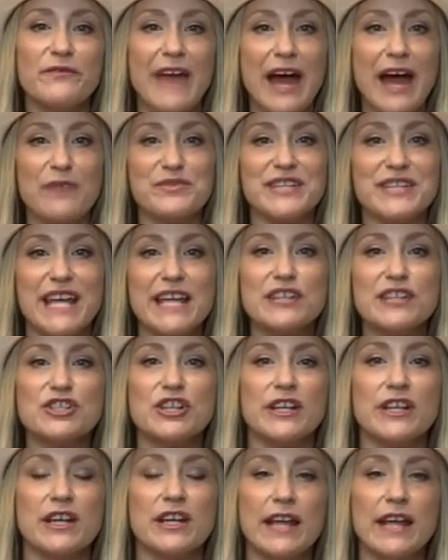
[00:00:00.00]

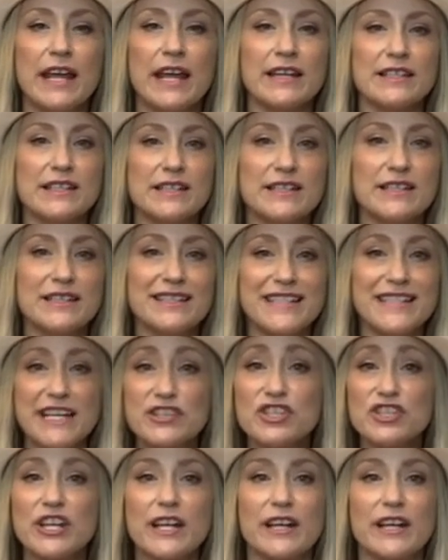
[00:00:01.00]
foundation and
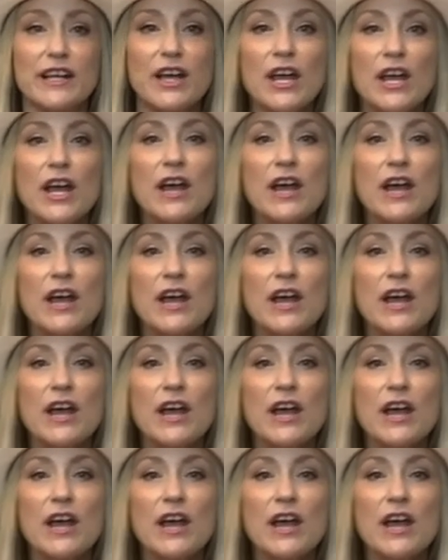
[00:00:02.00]
ditching